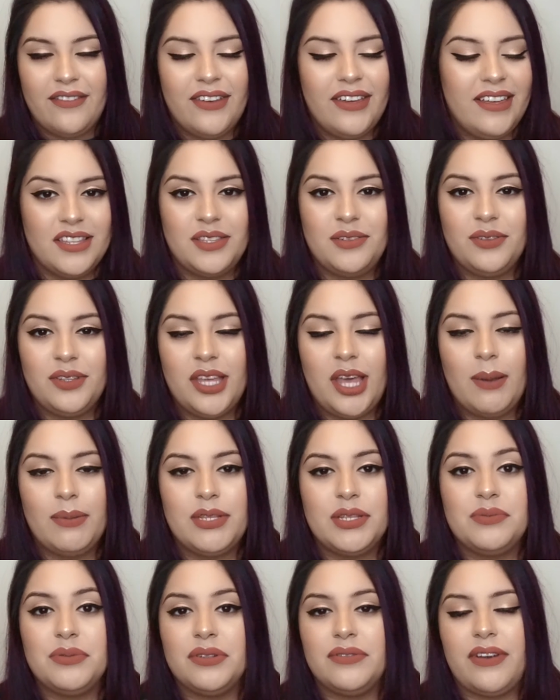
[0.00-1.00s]
This really
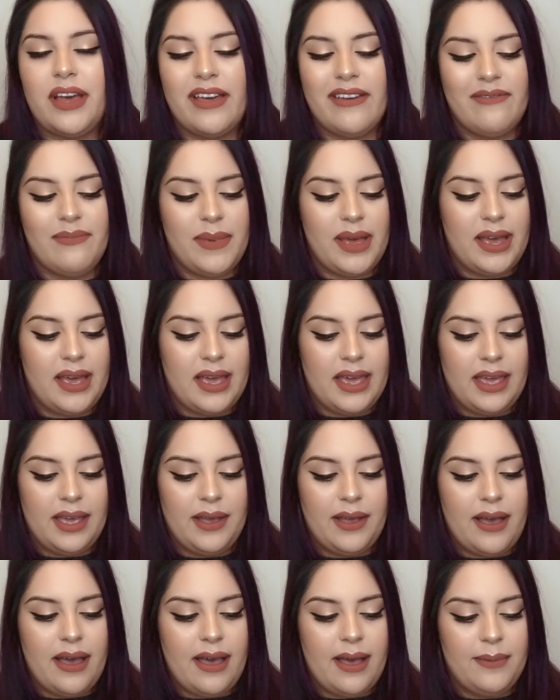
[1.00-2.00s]
helped to revive
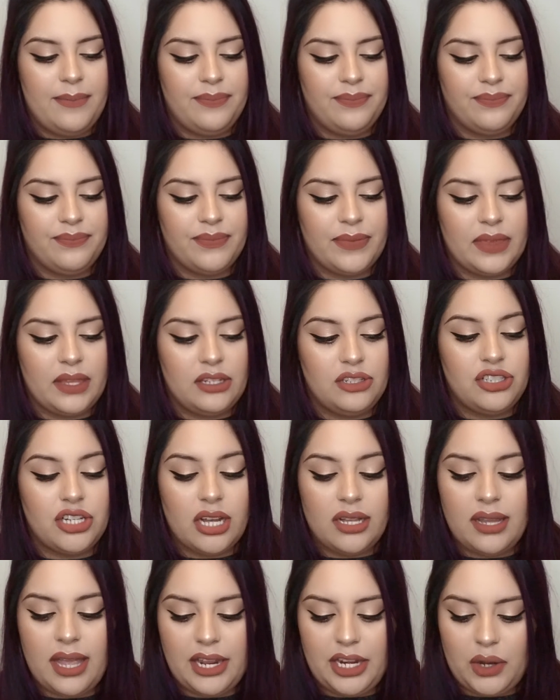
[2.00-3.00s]
my
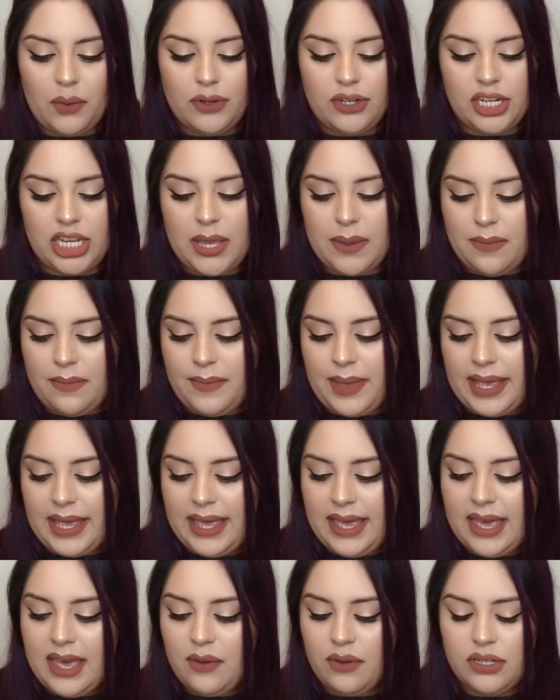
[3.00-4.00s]
gel liner, which I keep in my
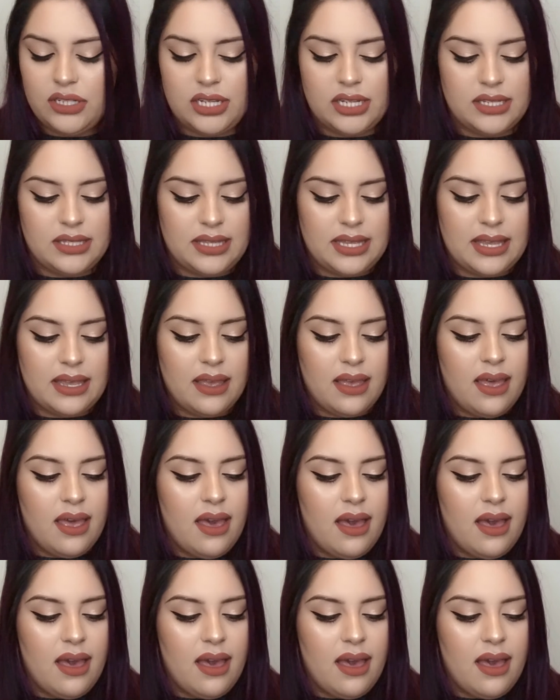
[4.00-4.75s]
kit, which is the